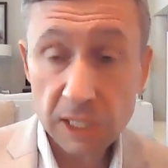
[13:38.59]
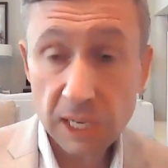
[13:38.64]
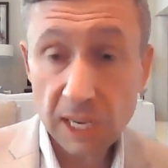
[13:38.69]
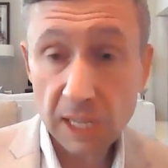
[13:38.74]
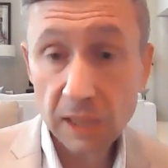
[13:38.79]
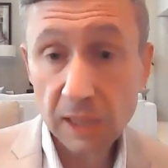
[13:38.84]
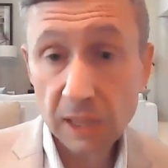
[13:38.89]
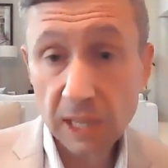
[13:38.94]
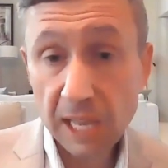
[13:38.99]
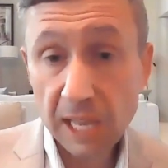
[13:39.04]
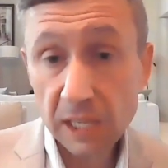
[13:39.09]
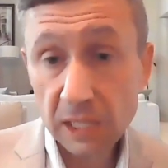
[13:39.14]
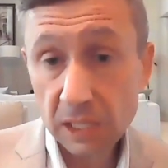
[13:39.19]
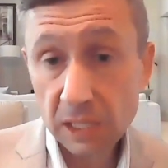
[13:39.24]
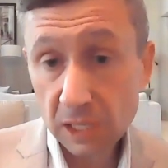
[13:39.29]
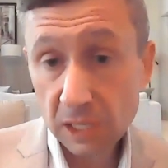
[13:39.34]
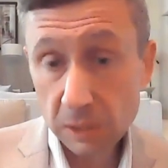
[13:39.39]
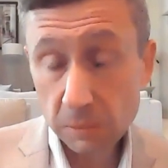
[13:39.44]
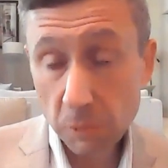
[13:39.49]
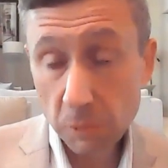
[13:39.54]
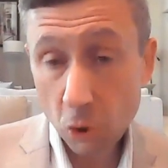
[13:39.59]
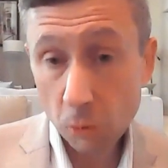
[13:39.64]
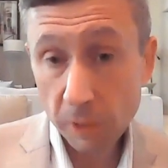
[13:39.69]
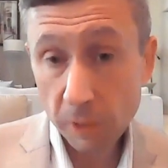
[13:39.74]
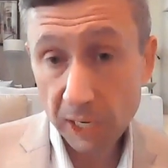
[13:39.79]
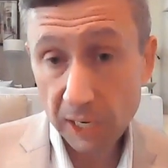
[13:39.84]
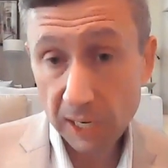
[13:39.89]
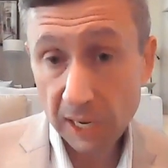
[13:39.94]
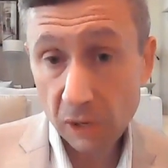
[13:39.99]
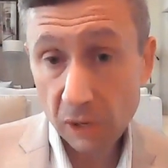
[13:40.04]
had led to this
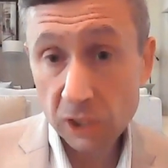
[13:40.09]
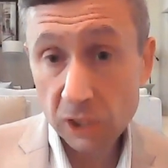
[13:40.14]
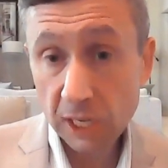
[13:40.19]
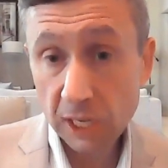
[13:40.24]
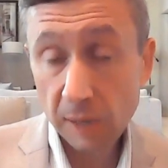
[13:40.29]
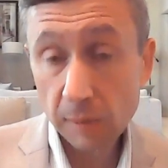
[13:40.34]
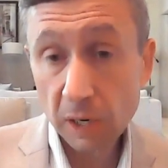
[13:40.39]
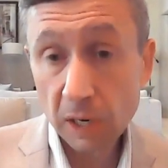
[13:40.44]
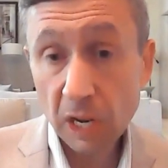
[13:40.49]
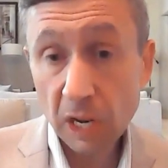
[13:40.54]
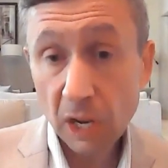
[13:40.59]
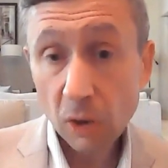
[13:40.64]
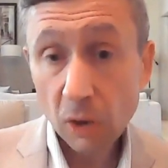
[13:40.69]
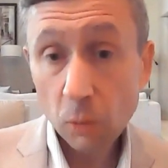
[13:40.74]
moment now, Simon,